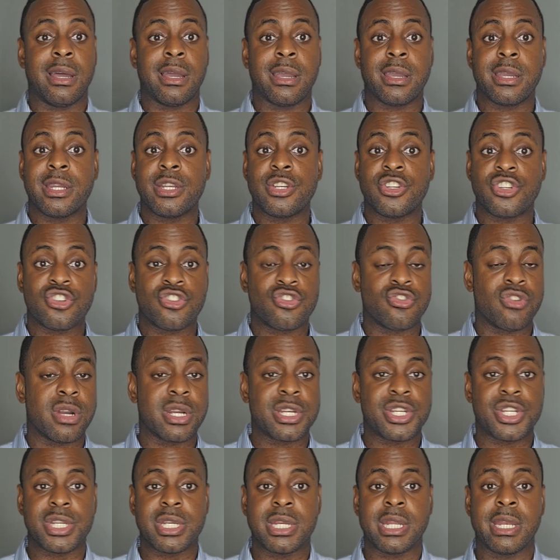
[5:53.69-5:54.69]

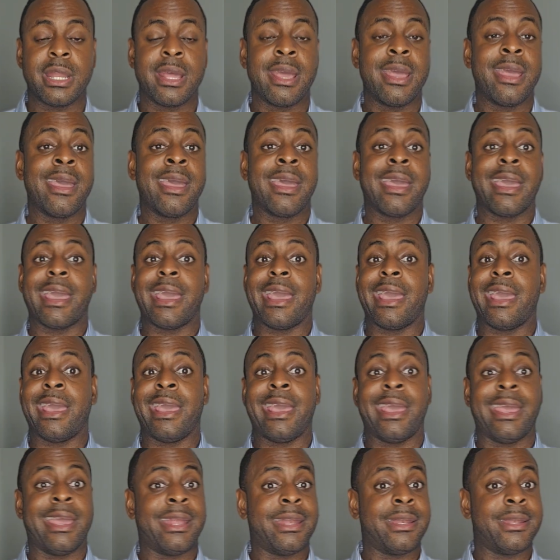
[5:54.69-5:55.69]
construction,
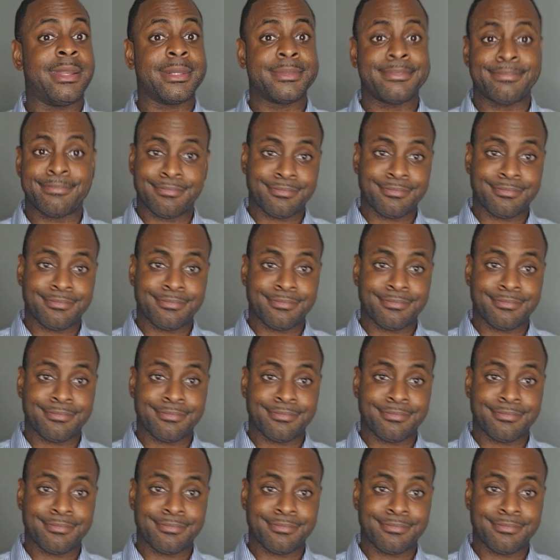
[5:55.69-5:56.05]
and